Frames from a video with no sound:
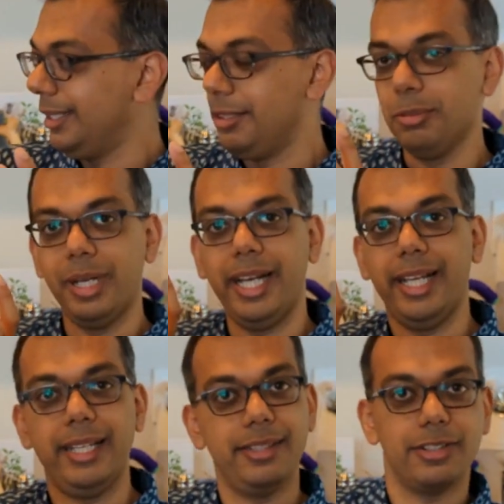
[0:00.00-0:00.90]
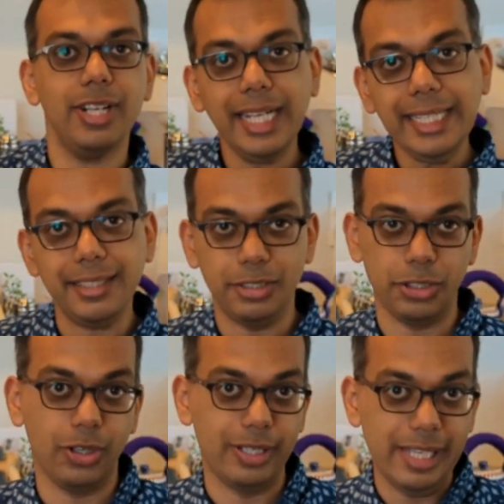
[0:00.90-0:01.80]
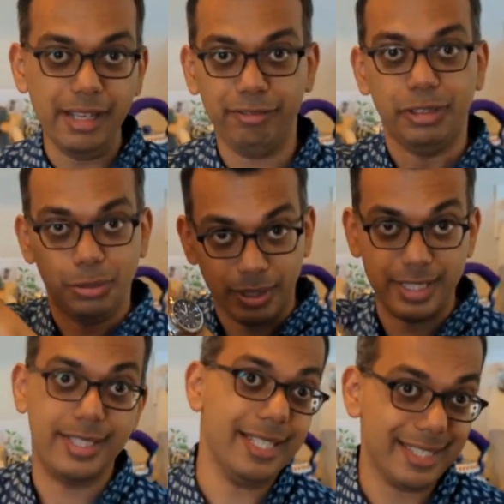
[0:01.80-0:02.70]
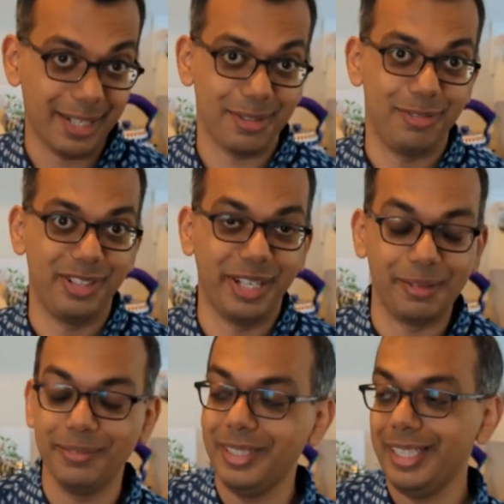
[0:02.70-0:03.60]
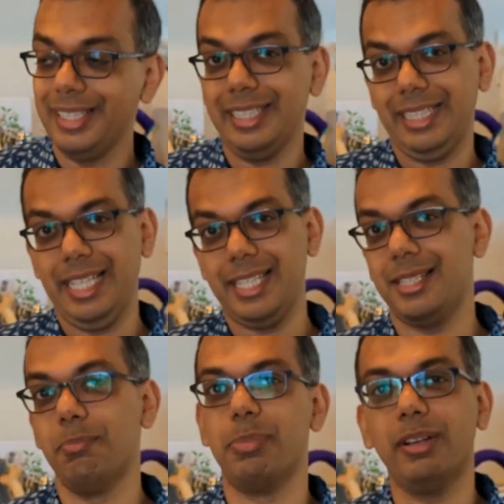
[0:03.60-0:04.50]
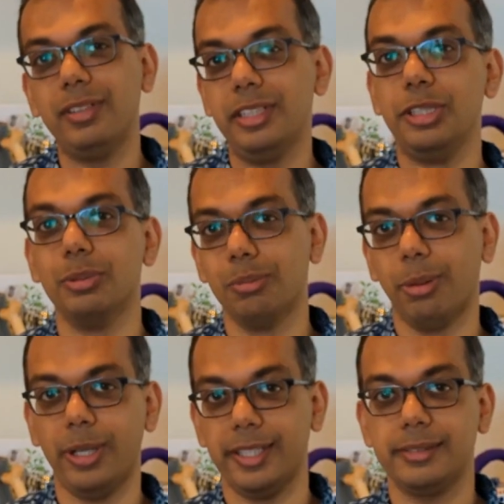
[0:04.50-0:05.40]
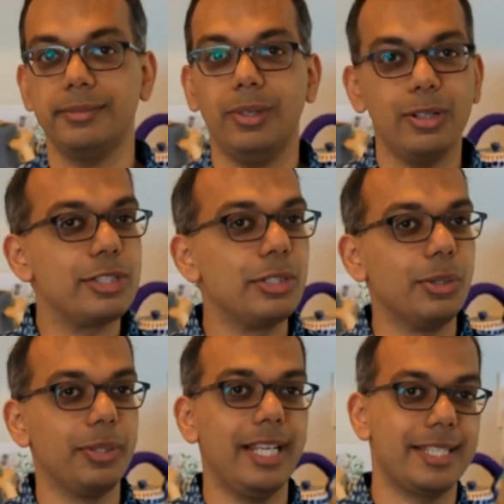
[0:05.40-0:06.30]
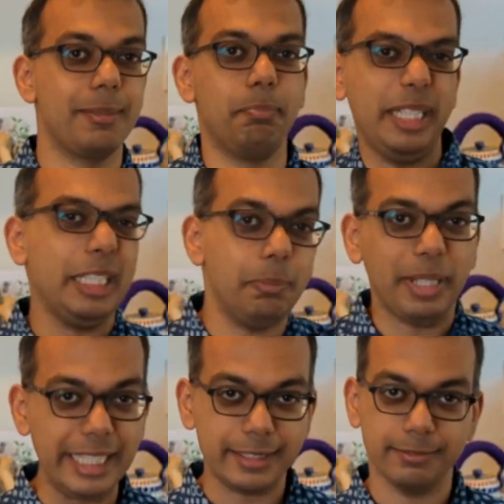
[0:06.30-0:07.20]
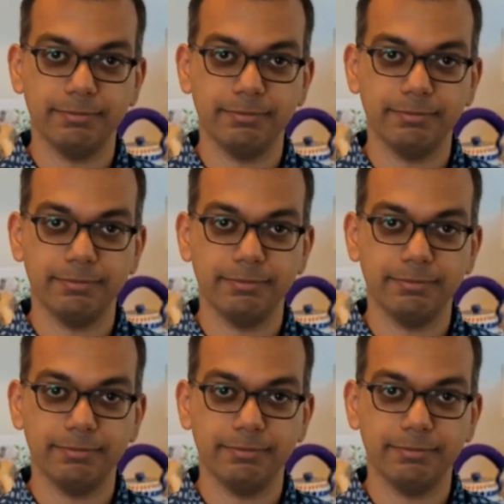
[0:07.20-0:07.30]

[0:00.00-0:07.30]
To my right and to your left and towards this side of the frame is the Breville Dual Boiler, also known as the BDP.